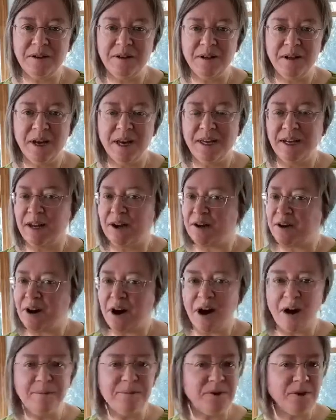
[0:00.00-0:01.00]
and in our
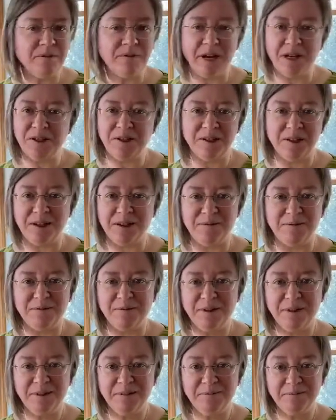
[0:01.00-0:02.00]
observation have
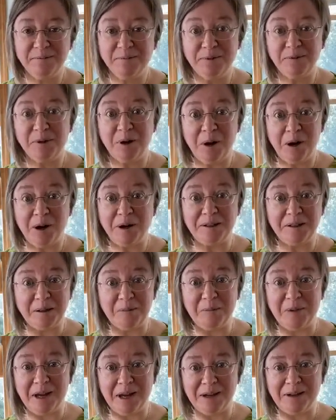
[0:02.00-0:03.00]
talked
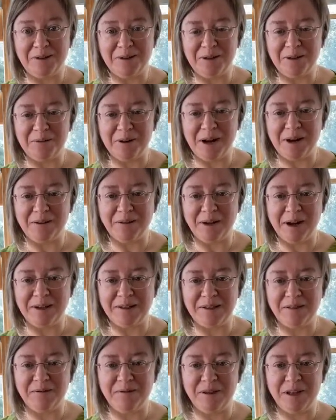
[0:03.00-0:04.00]
and meandered around
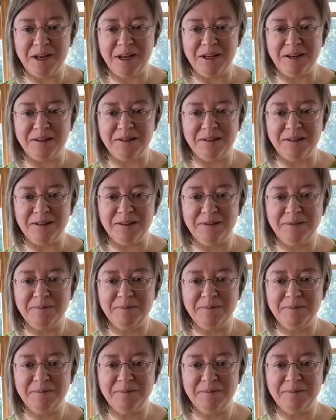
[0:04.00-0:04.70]
lots of things.